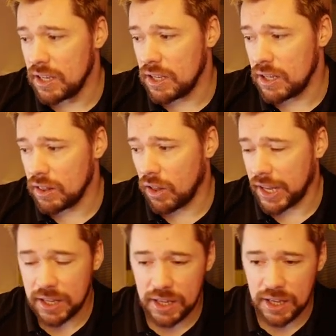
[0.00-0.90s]

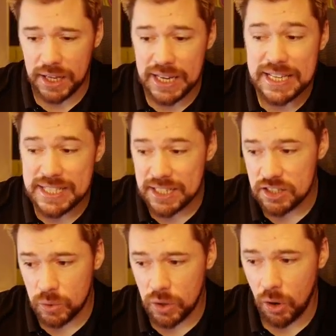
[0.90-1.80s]
like easier
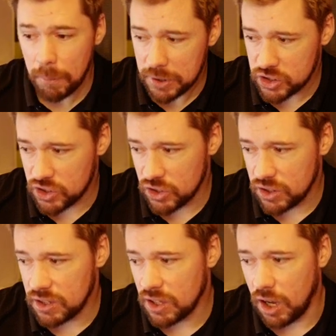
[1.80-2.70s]
to accomplish
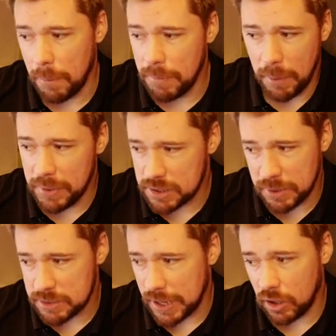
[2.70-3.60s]
than a, um, a mixed
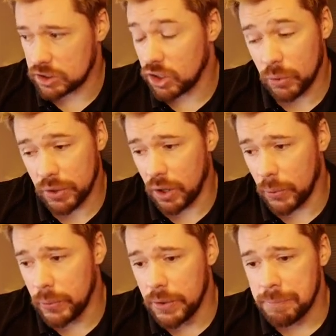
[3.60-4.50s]
players pack, I don't
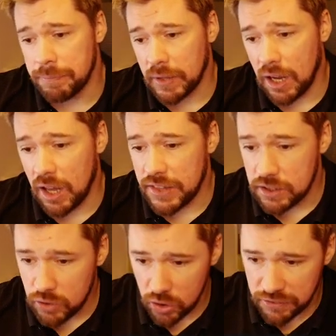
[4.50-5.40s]
know. Uh, then
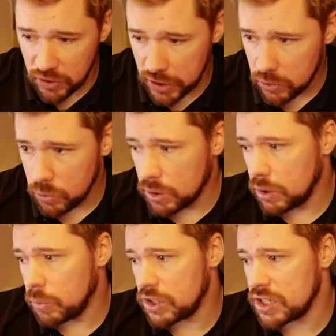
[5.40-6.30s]
you've got the final,
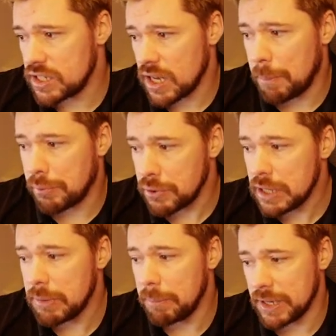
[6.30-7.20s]
which is a
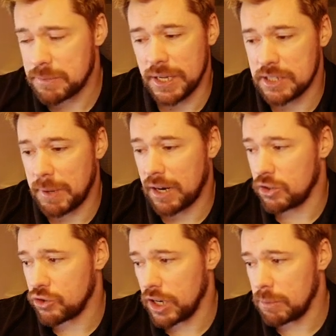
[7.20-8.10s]
premium mixed players pack
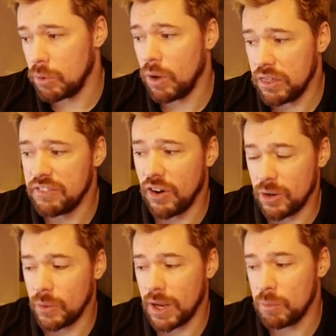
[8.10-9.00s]
untradeable, and the final
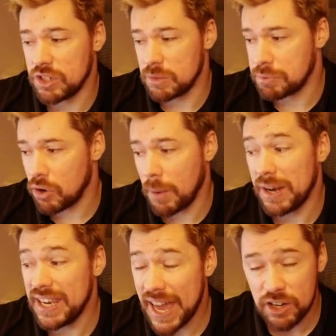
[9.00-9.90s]
again, which is a prime
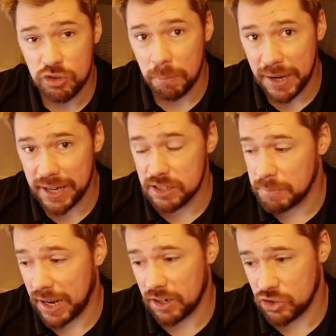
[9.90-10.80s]
electrum players
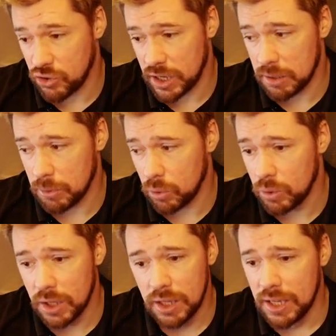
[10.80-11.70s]
pack untradeable
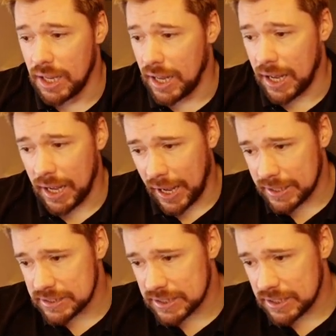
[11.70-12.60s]
and